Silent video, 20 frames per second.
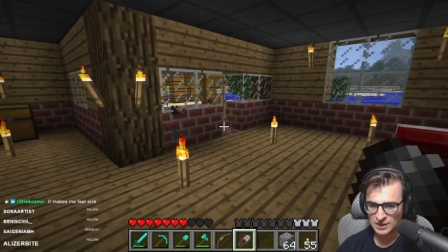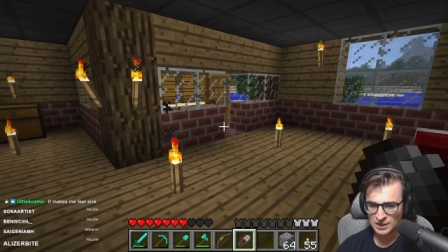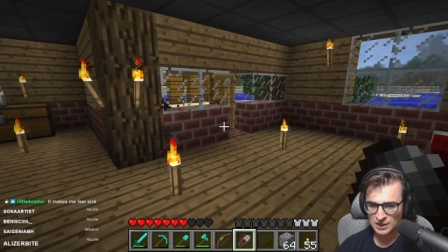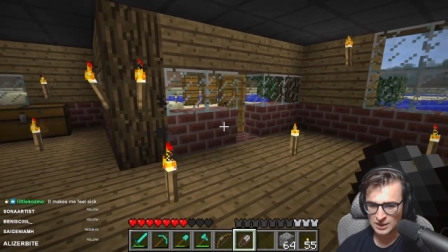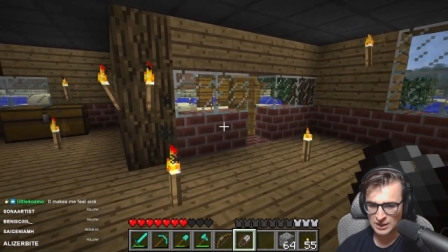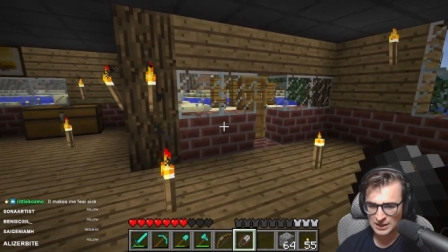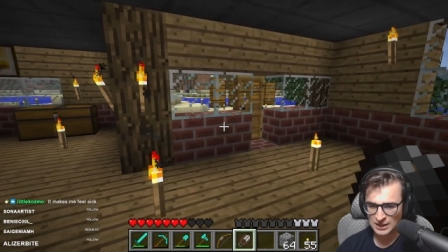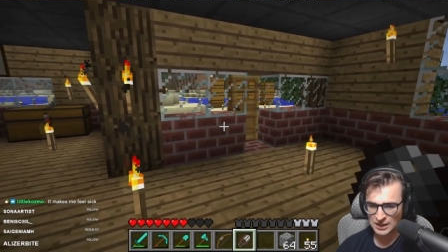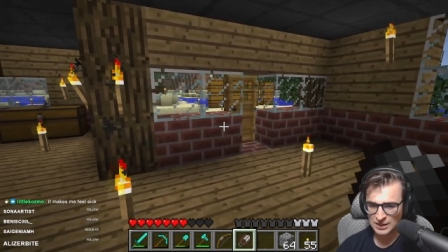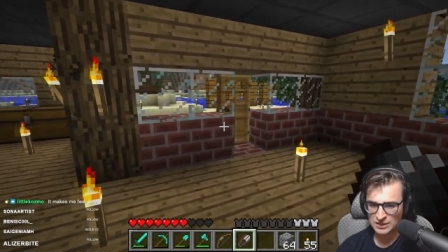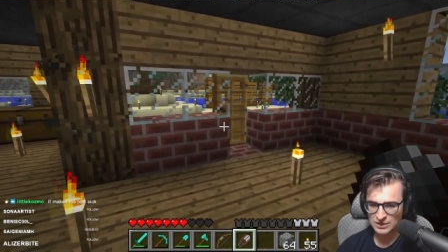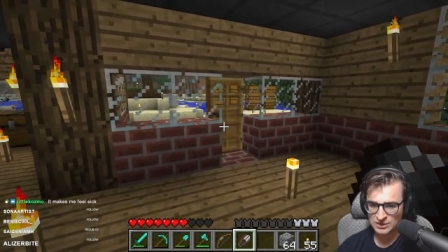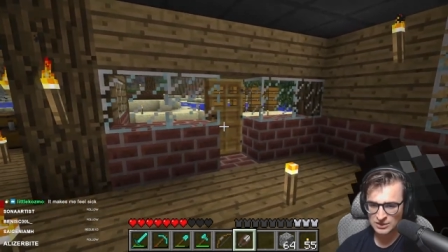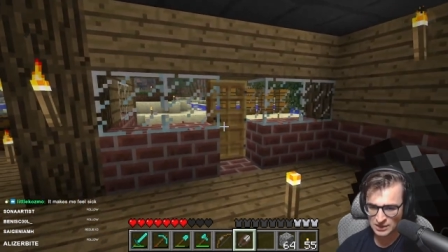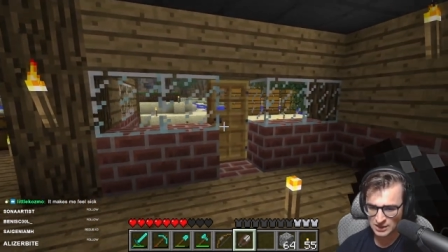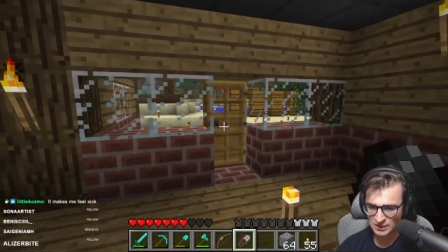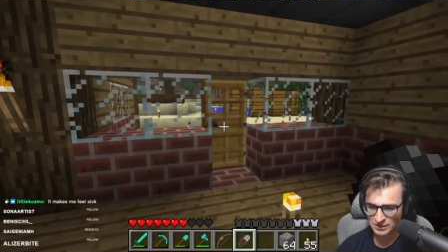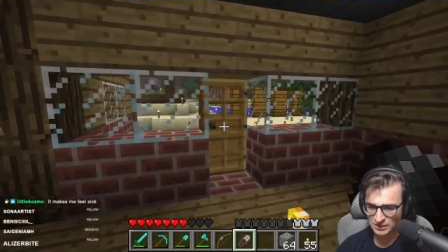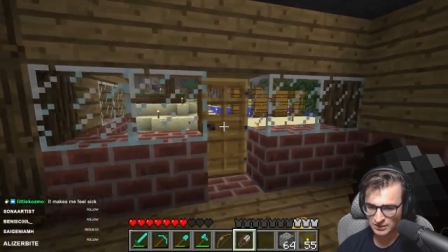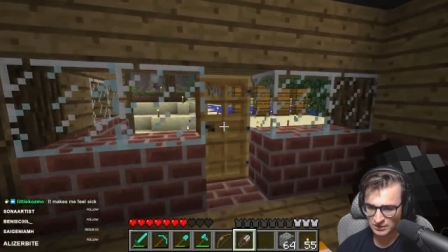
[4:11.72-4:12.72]
And I
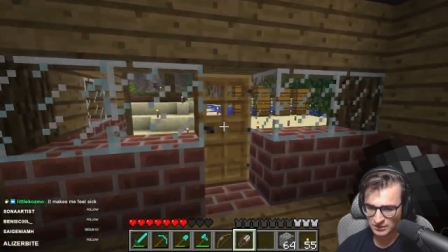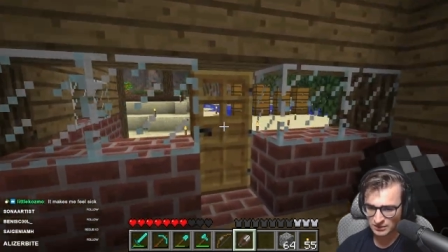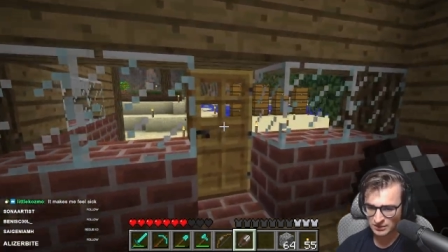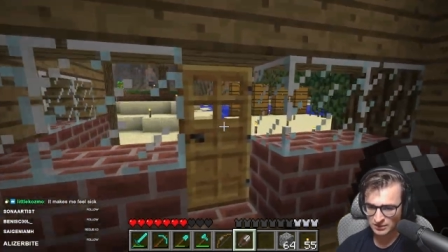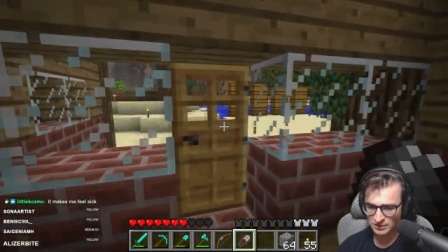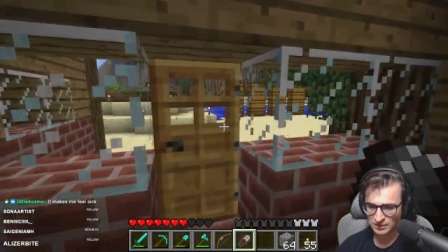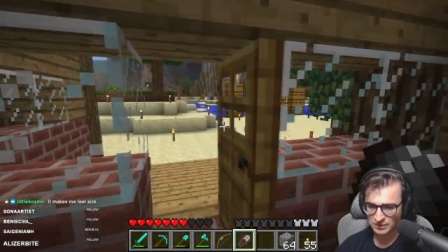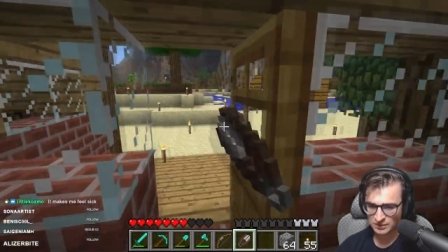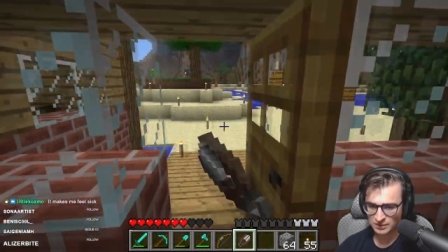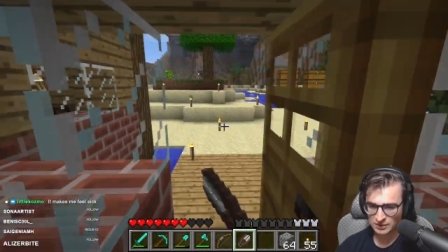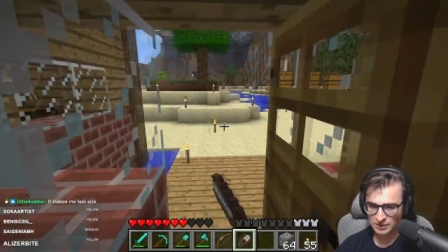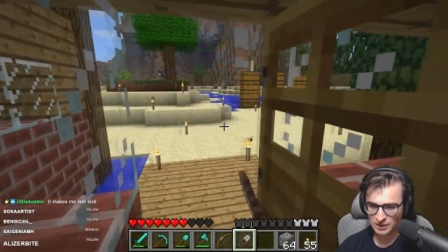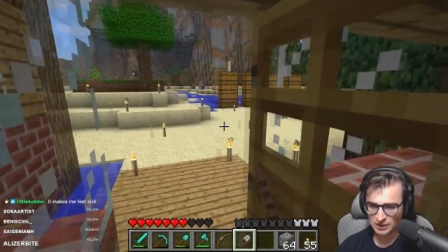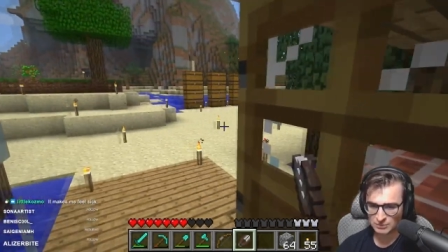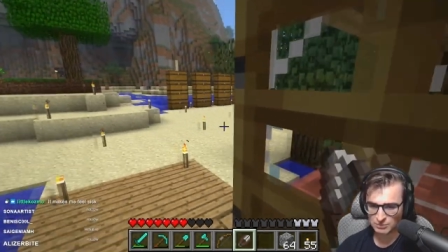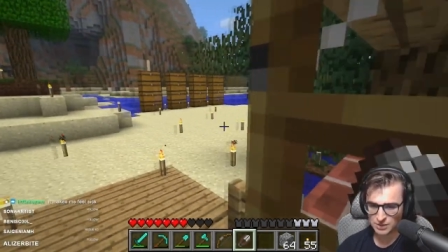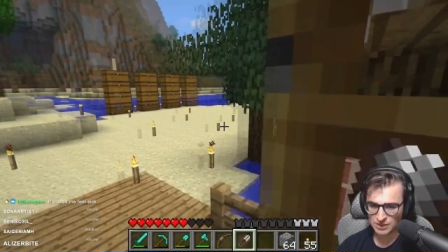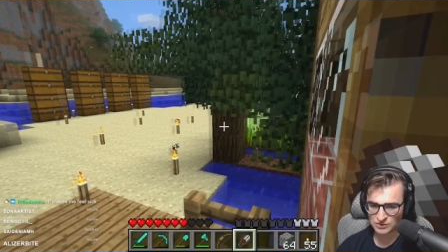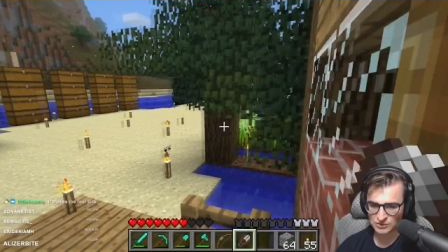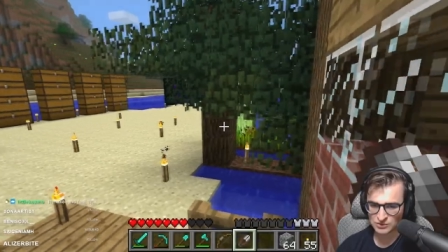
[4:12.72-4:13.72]
think it
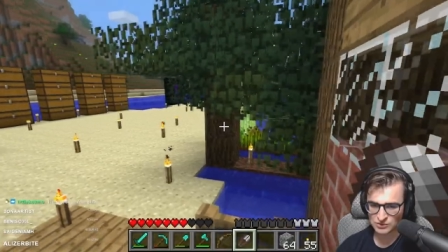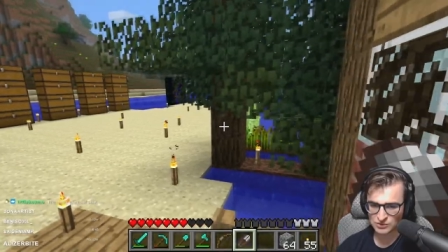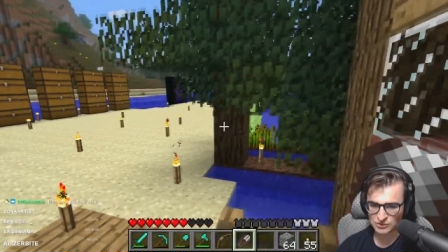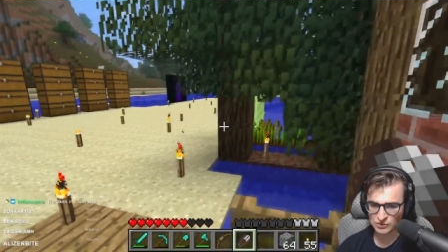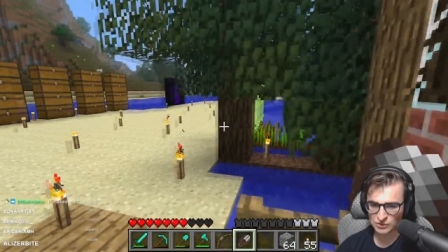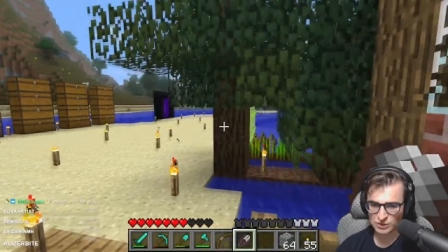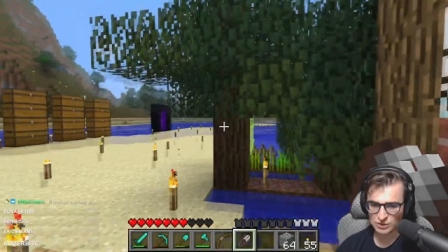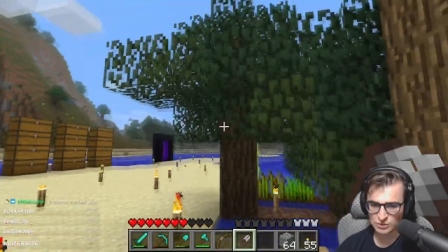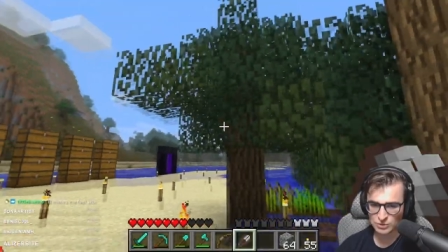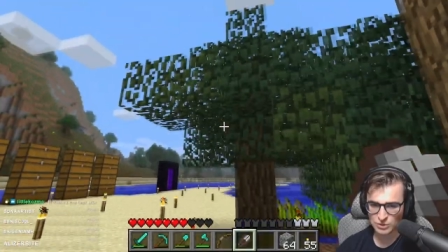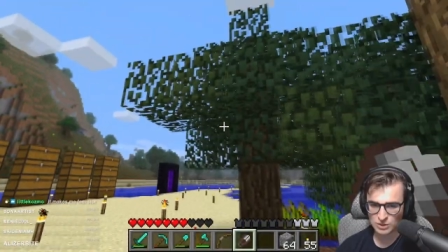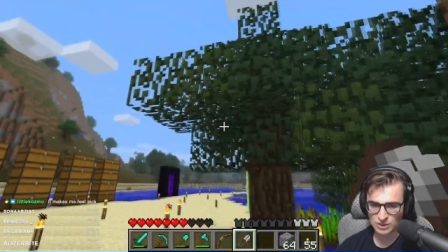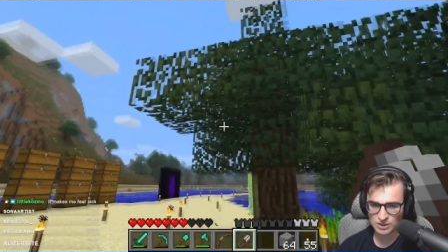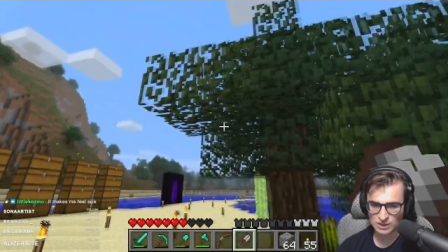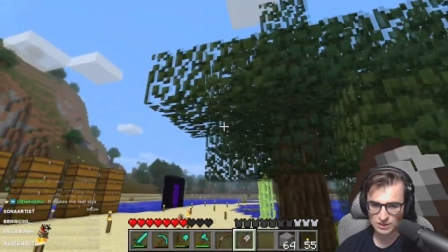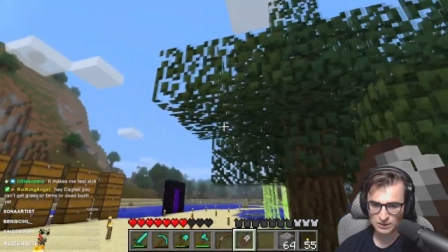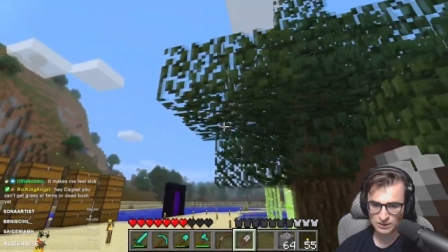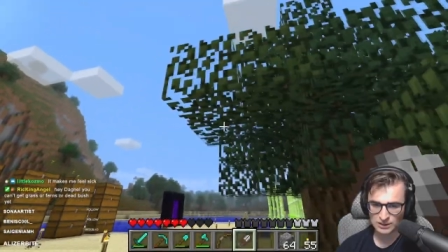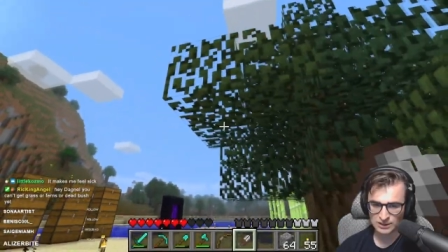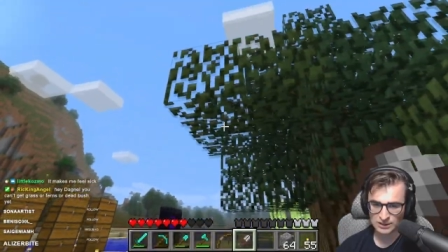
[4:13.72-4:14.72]
makes it so that you can
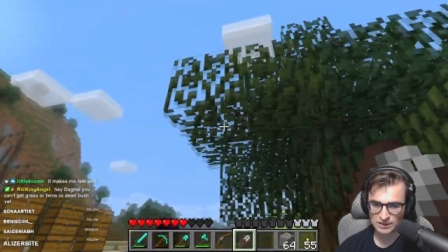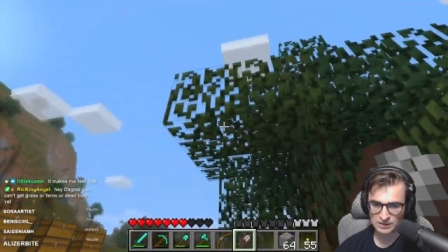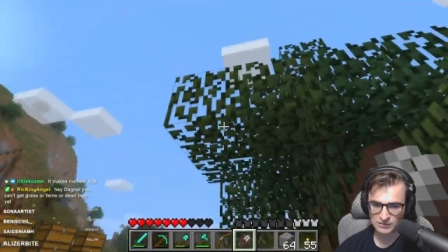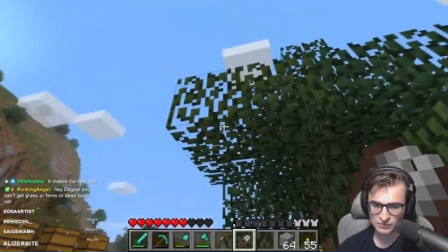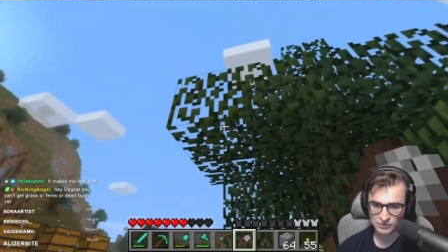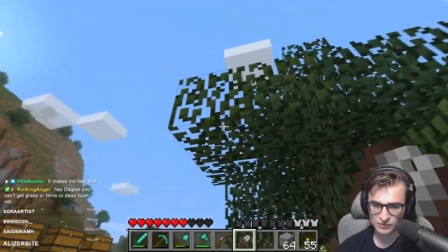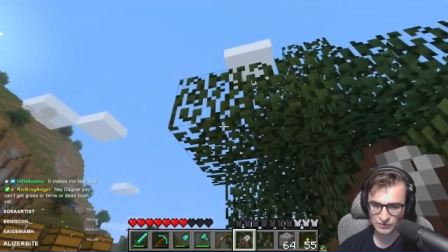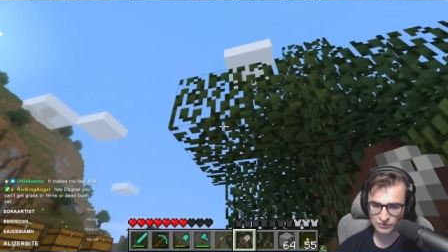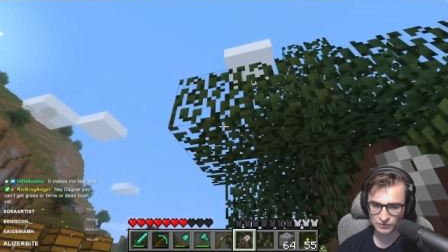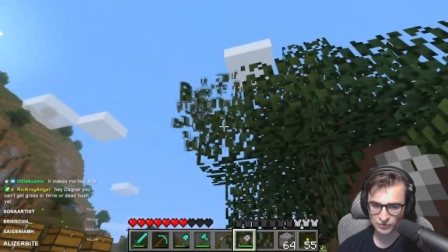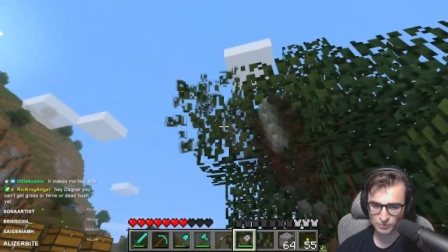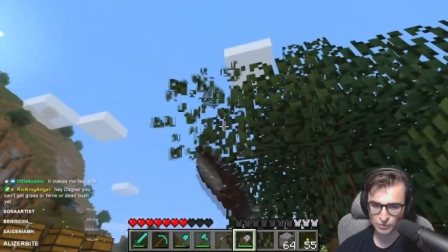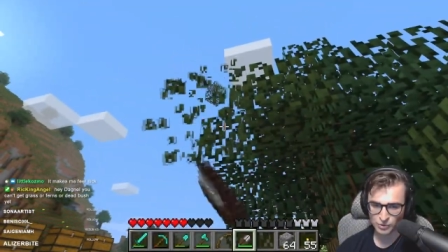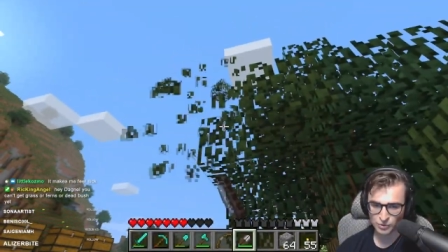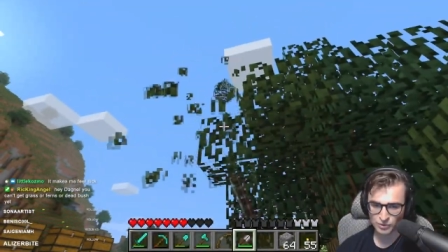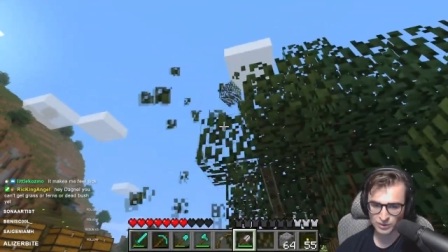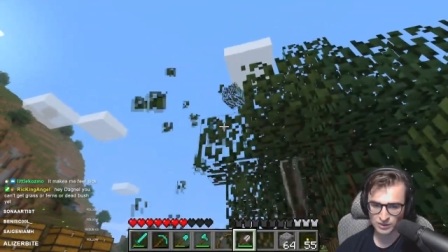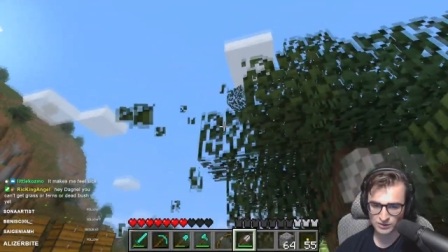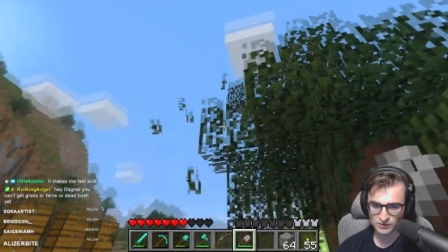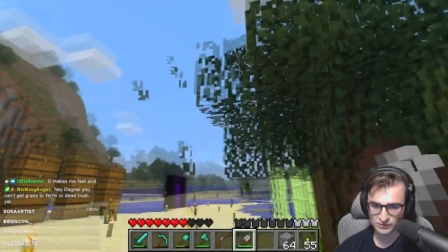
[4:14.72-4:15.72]
get leaves from
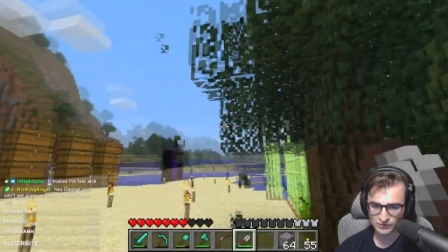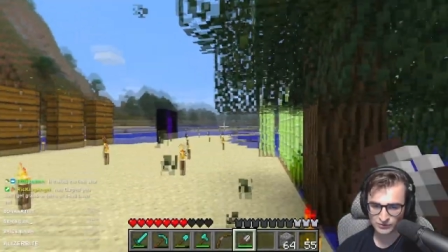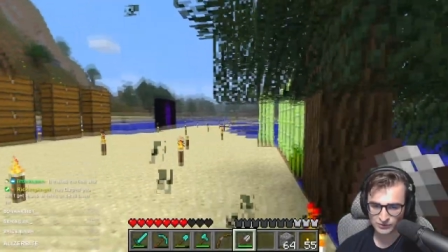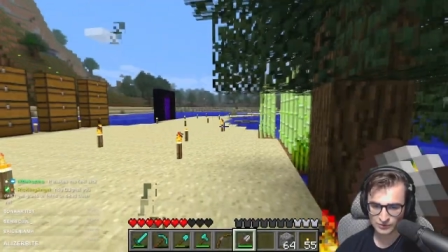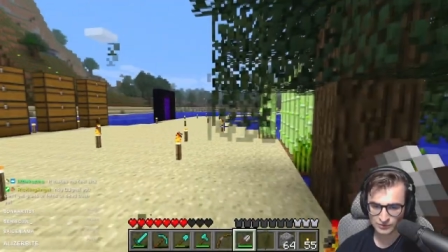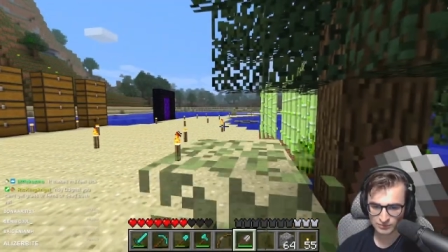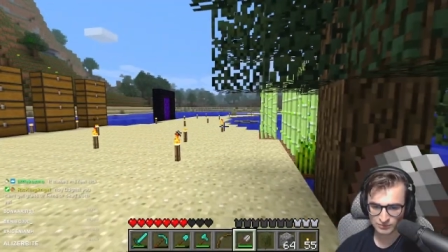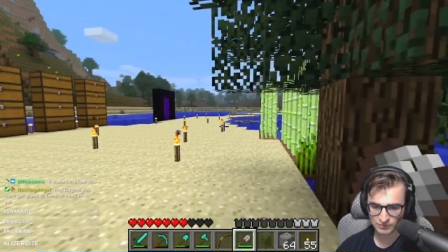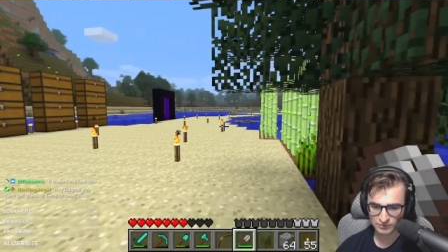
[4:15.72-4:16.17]
trees.